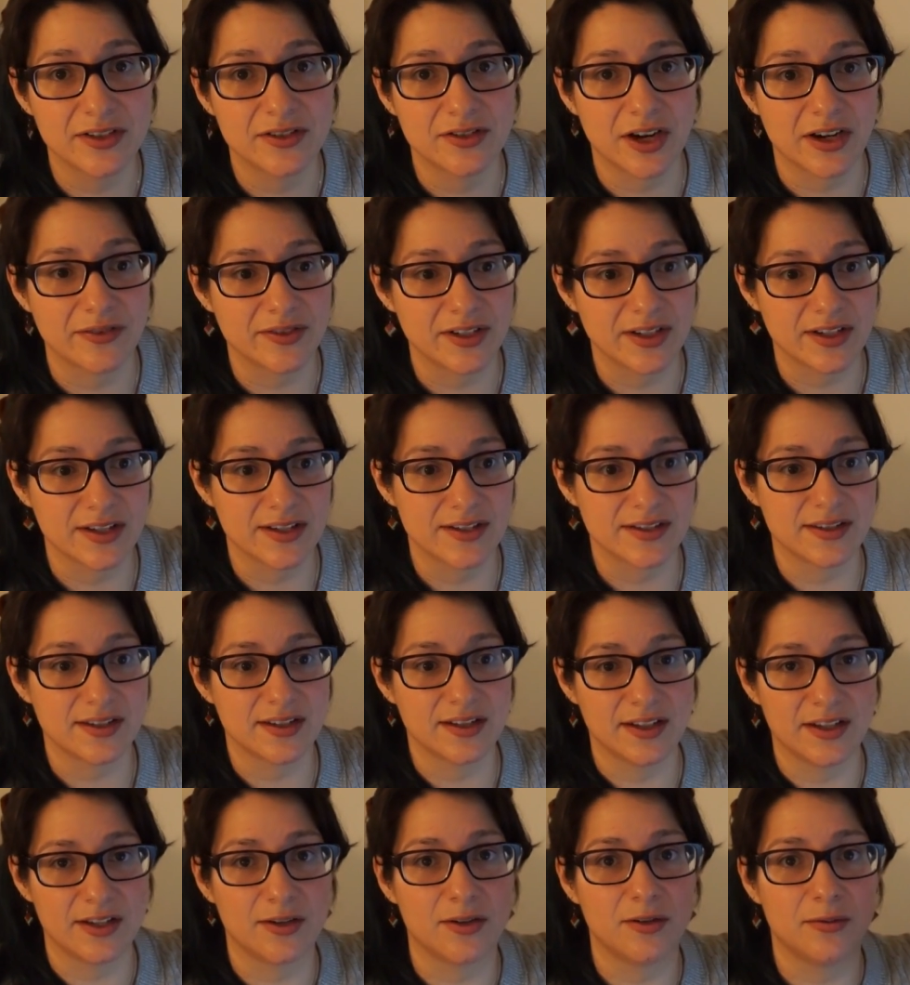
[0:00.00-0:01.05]
Drafting is
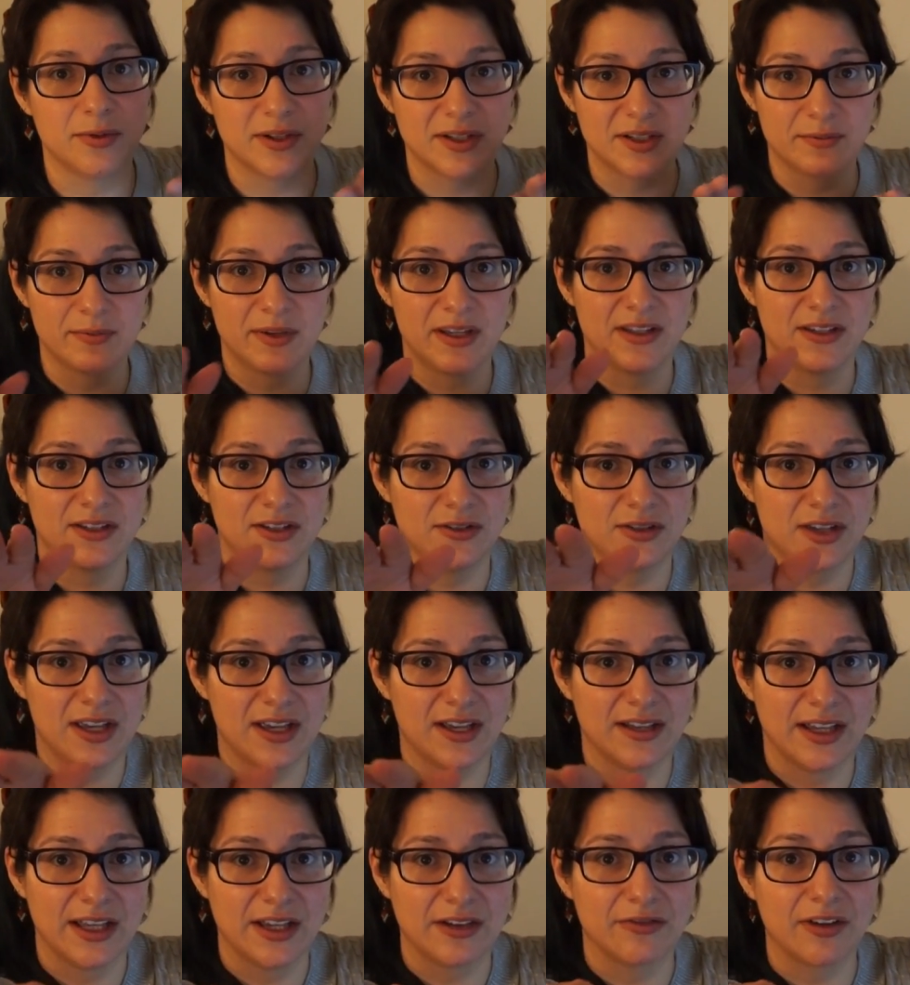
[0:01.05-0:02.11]
illegal, which means you
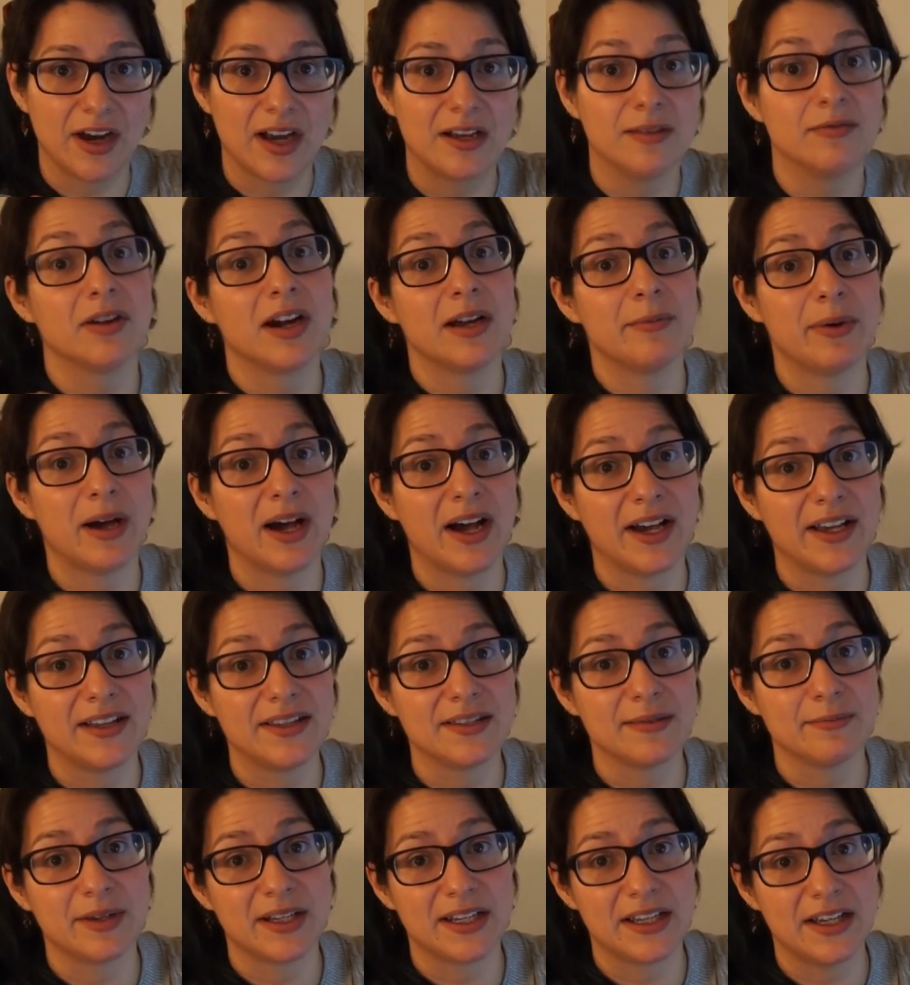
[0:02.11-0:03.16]
can't like ride right behind
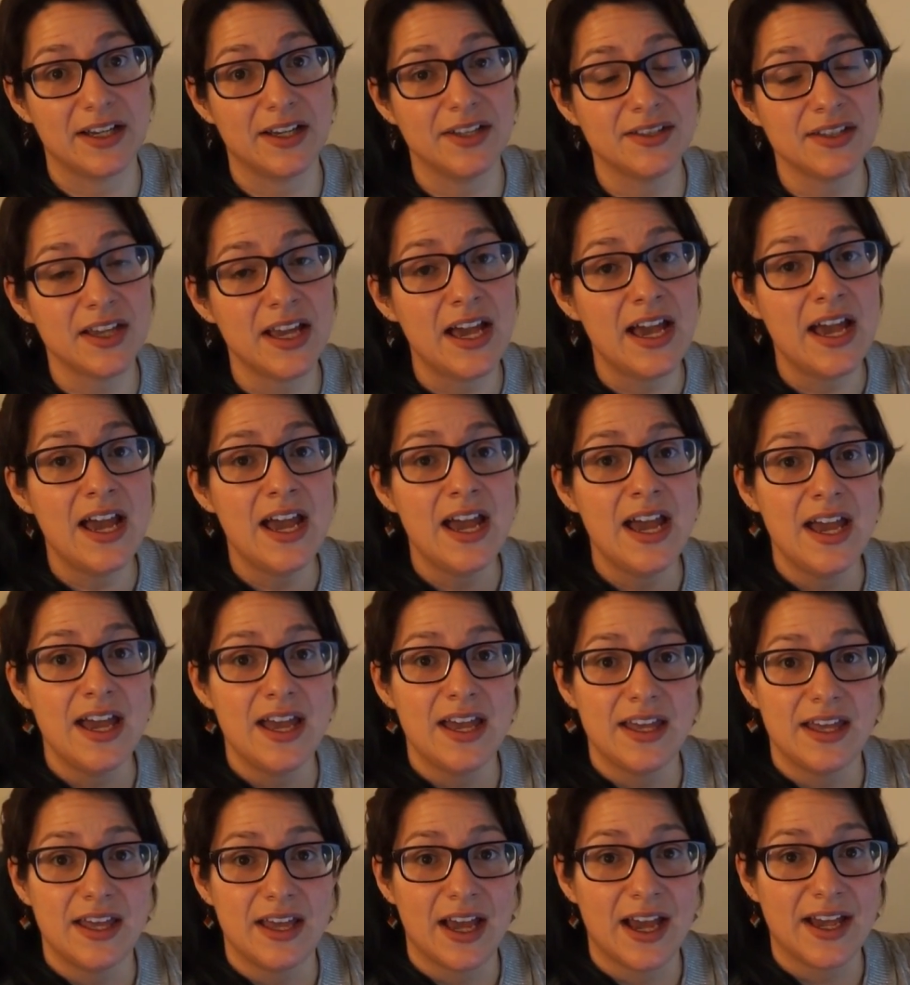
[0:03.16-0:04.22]
somebody else
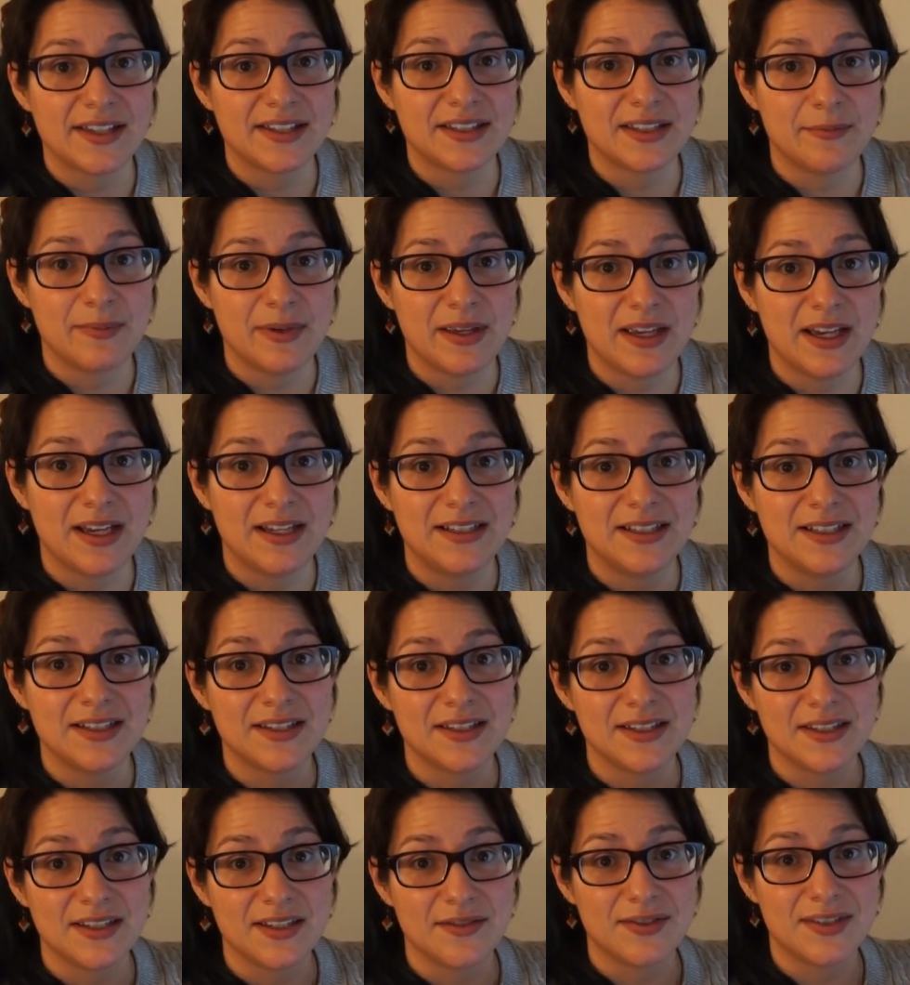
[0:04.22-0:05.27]
it has to be a
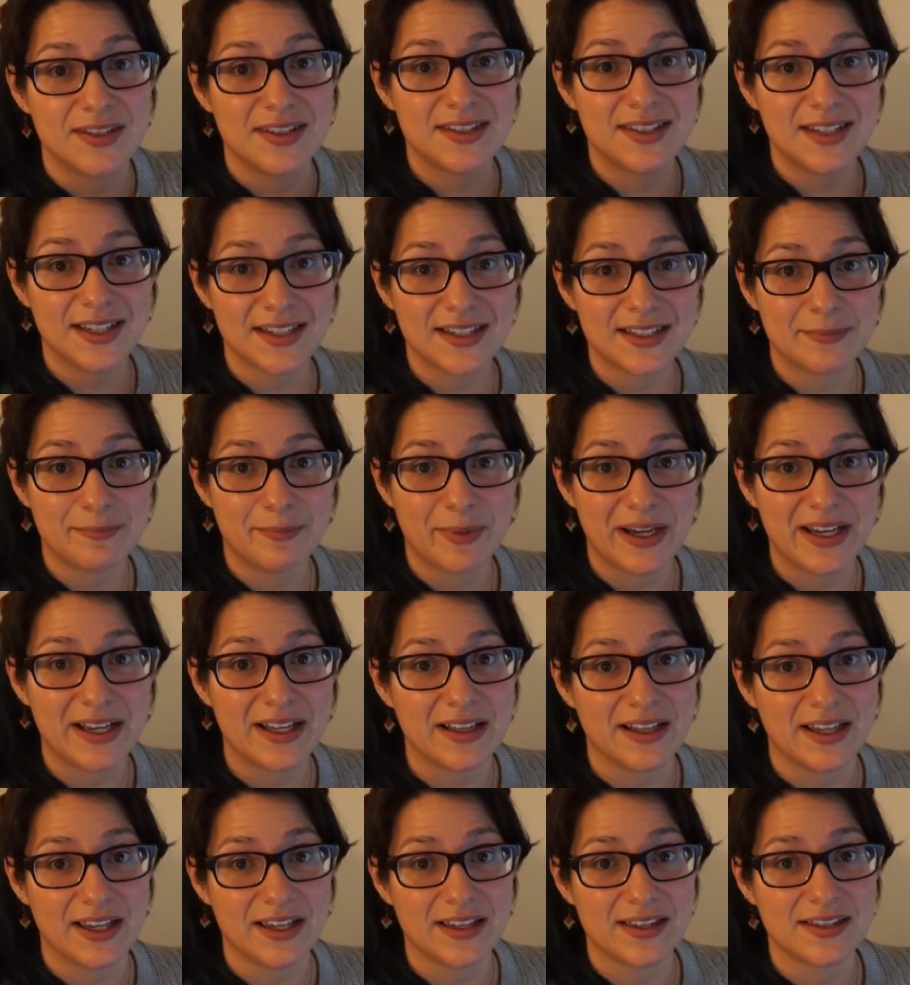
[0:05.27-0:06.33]
distance of six bike
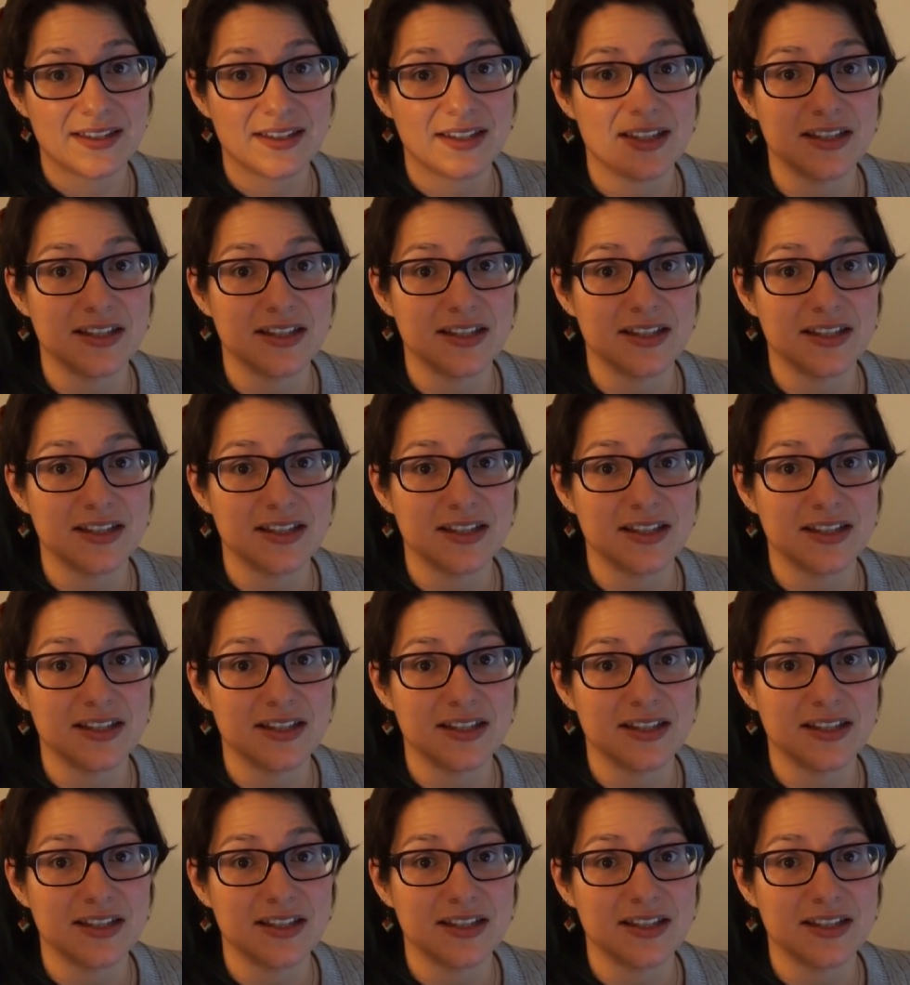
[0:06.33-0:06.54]
lengths.